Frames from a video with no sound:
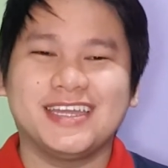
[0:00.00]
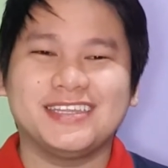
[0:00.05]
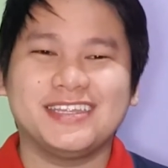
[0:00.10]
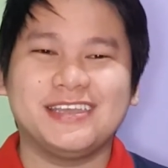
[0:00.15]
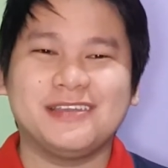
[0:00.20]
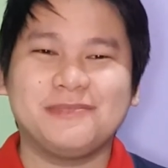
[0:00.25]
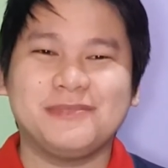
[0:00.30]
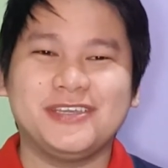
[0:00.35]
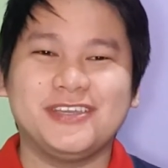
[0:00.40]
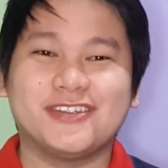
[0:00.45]

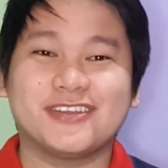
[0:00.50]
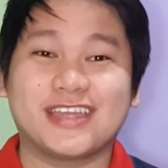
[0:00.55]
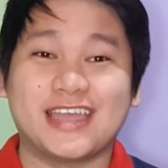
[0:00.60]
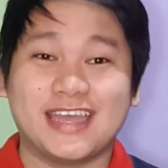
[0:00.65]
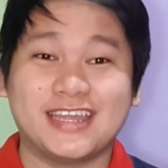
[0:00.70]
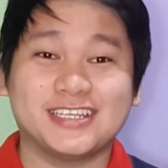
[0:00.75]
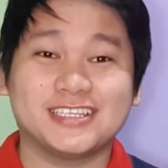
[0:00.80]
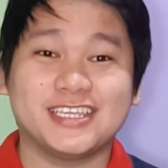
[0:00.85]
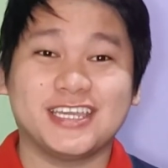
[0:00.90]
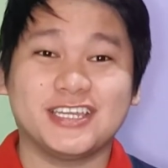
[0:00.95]
namely
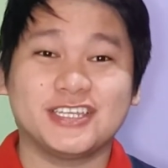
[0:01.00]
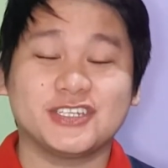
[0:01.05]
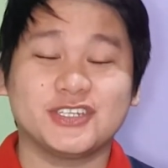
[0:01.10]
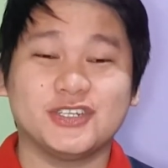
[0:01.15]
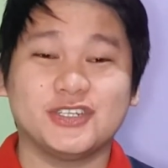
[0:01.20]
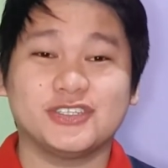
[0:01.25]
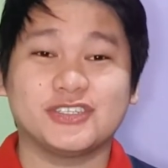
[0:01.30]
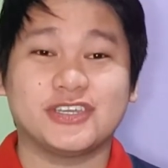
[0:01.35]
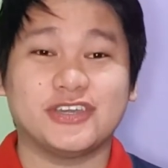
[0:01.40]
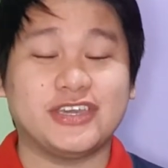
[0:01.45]

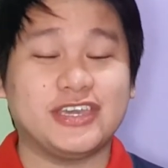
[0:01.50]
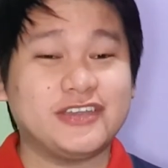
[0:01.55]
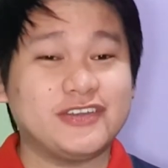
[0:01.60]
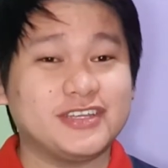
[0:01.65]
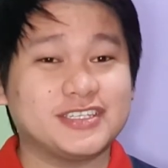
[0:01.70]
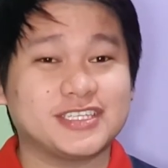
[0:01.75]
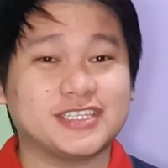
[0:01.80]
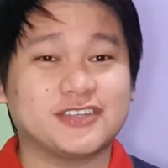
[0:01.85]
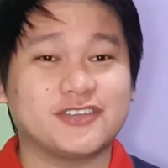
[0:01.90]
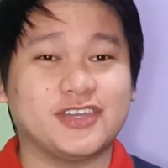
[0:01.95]
organization,
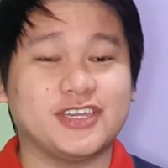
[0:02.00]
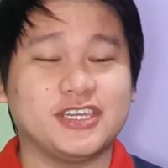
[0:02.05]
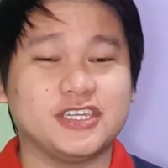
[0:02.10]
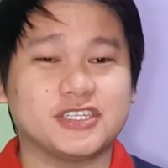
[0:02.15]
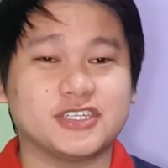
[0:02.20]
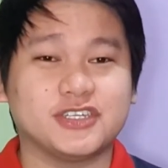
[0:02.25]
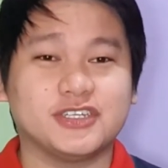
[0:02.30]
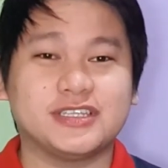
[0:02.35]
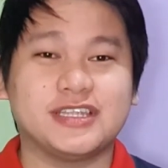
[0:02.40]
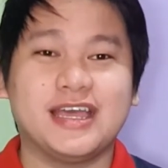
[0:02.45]
coherence and
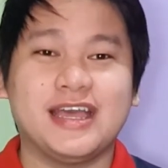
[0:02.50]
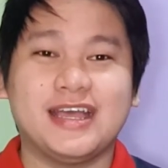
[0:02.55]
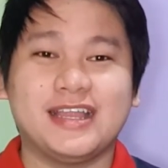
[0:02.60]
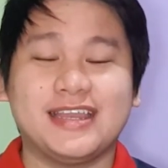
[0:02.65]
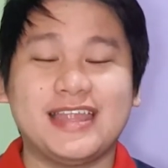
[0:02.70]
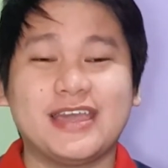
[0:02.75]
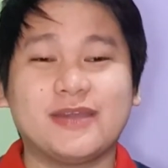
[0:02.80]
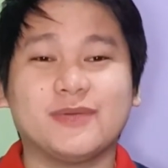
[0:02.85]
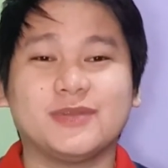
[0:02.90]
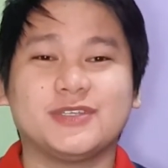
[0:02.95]
cohesion,
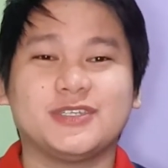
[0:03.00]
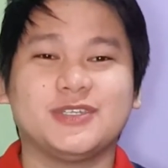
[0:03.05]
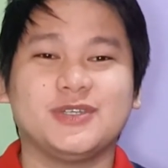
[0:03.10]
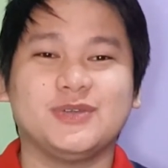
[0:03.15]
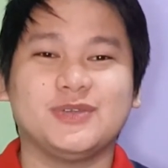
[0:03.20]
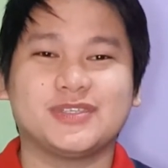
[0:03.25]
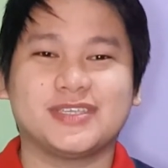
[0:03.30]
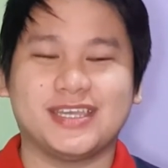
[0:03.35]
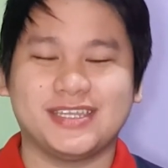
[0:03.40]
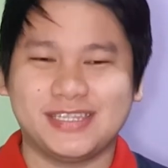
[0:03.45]
language
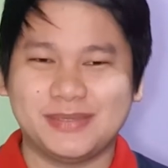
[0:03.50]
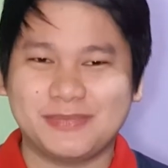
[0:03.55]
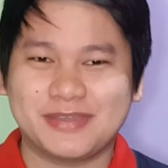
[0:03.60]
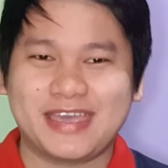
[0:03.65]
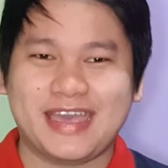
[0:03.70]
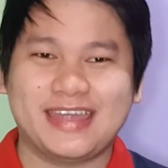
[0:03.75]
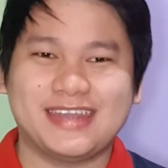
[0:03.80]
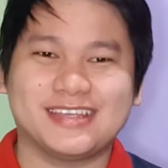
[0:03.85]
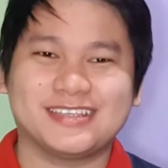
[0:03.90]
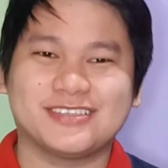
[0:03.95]
use, and the
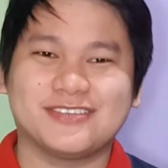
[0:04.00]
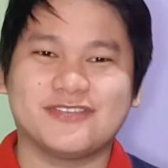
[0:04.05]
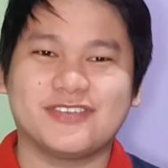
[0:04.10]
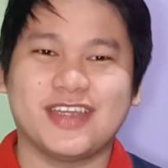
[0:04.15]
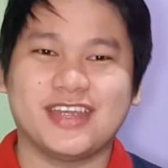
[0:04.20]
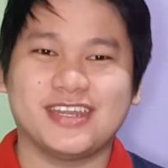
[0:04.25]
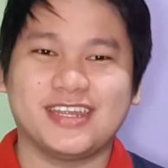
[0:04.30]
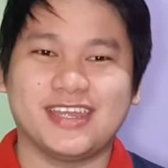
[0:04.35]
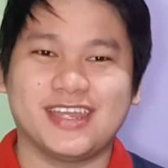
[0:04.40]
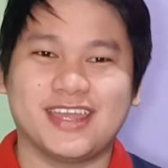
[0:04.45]
mechanics of
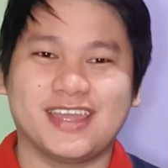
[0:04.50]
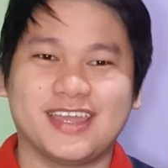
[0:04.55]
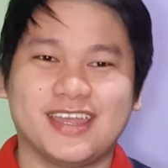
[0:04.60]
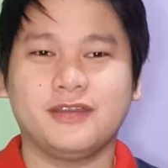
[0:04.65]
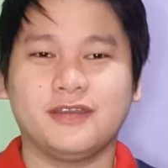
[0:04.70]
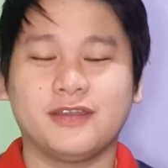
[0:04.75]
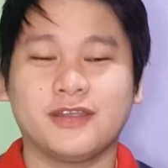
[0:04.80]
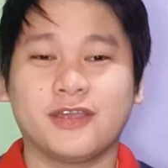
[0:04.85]
writing.